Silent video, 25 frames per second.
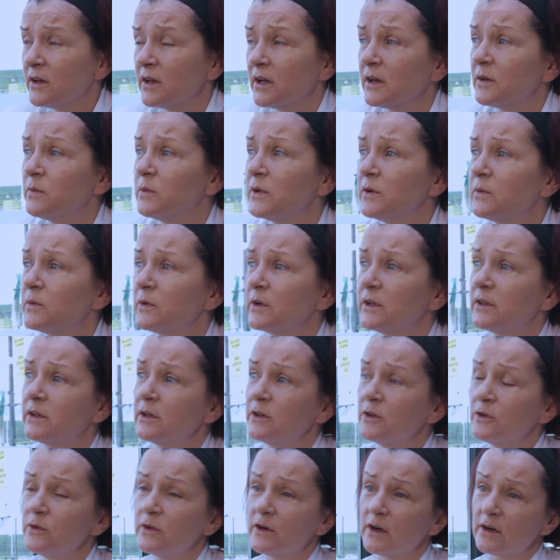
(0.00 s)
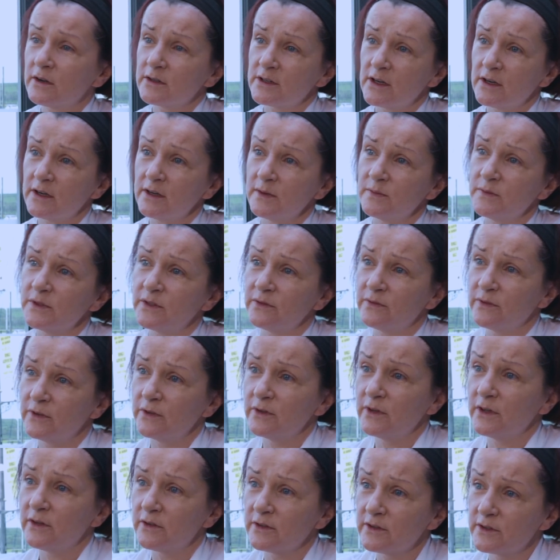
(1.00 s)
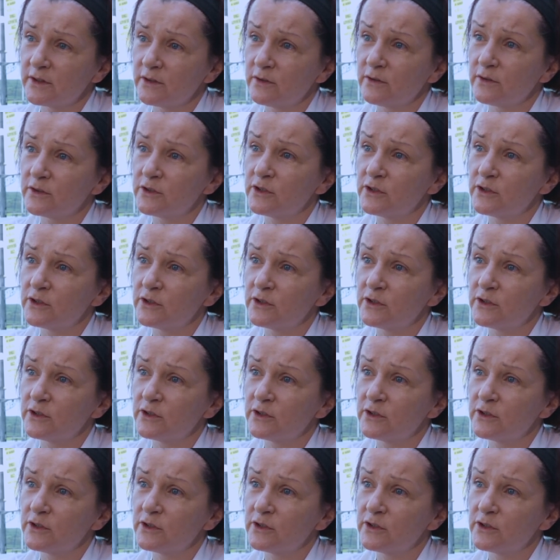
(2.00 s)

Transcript: like, we were in the New York Times a few years ago,